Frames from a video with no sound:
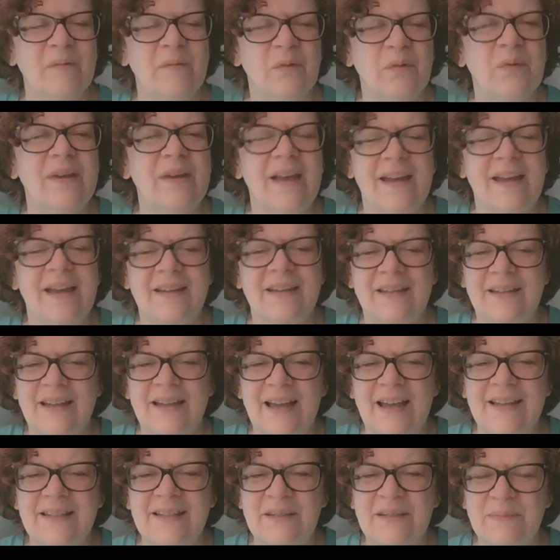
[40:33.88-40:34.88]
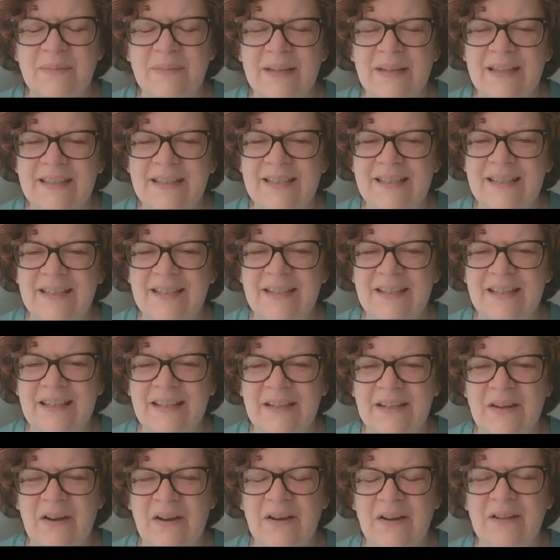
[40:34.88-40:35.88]
We had a nice mix
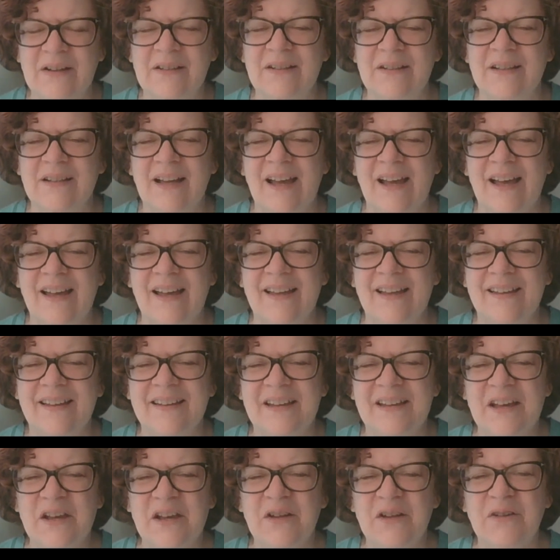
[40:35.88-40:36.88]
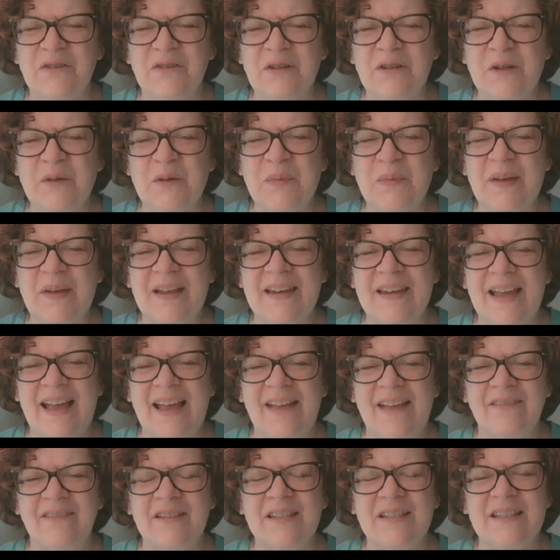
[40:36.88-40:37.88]
in our group. And I
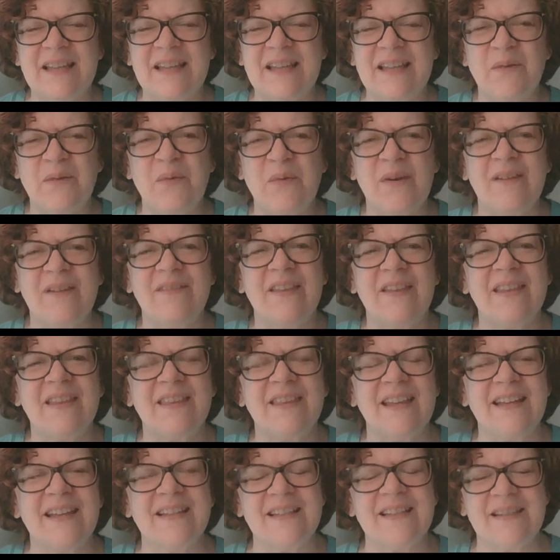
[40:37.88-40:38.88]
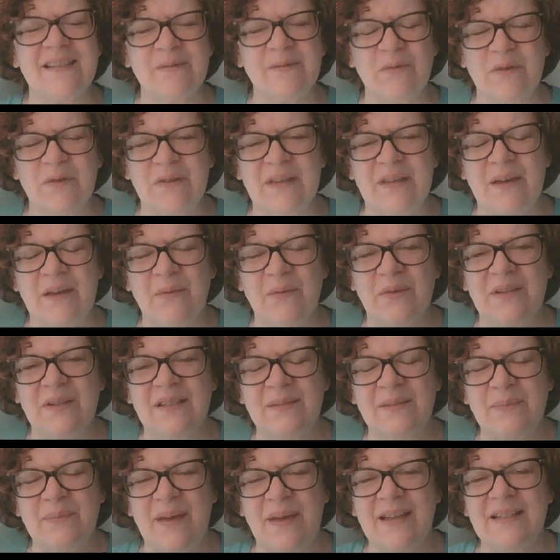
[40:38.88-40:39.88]
have to say, one of the things that
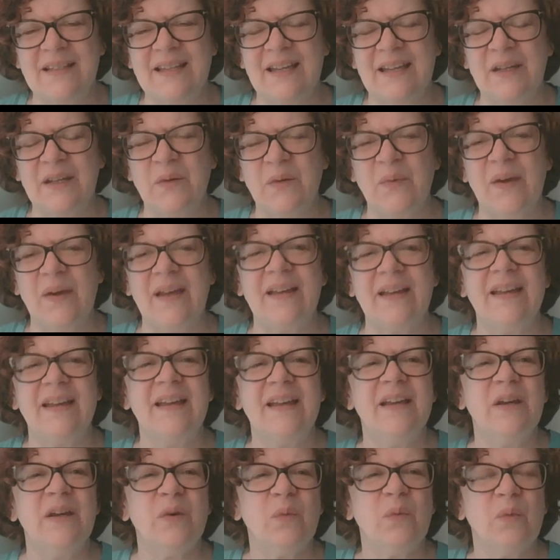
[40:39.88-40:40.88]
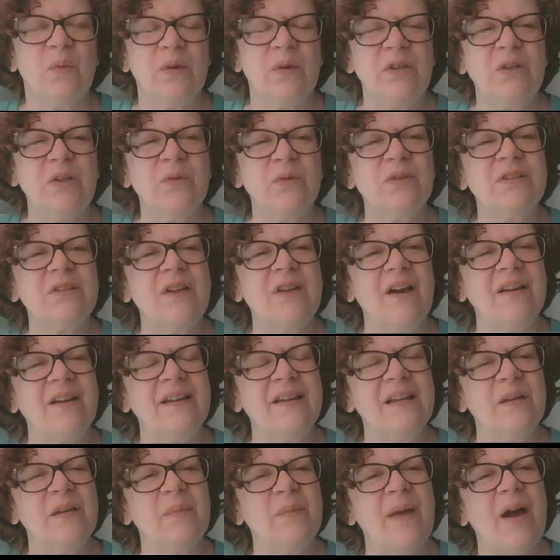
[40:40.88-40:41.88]
was my takeaway, when you were
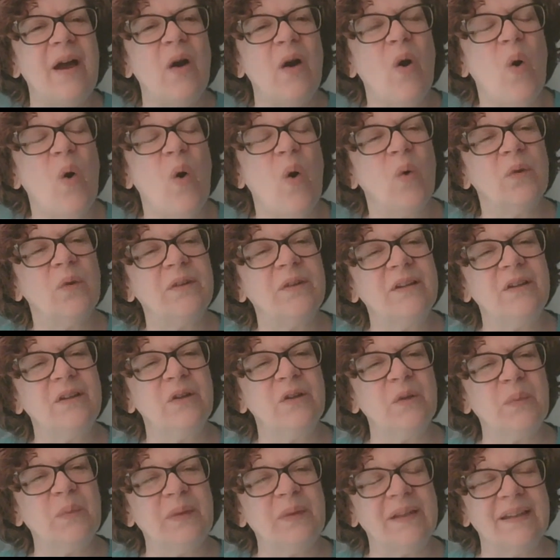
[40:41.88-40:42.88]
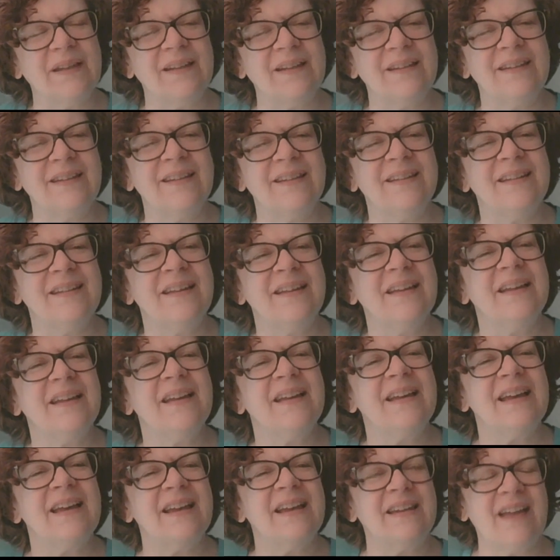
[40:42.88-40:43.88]
talking about holding your pen
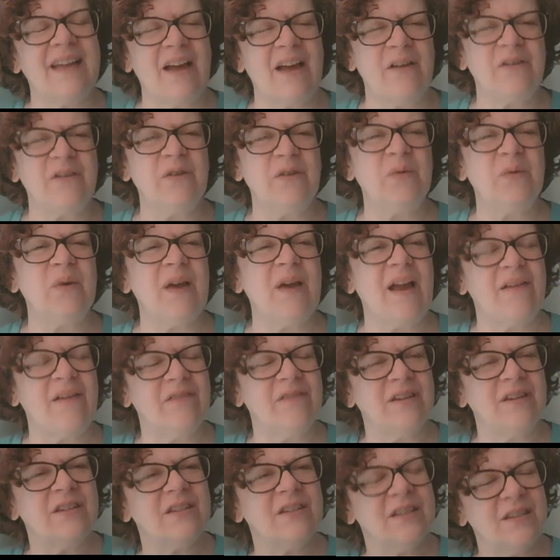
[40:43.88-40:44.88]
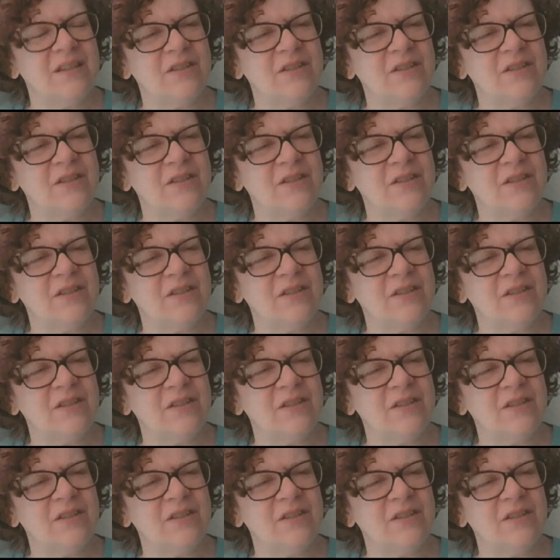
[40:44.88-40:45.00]
and how you were having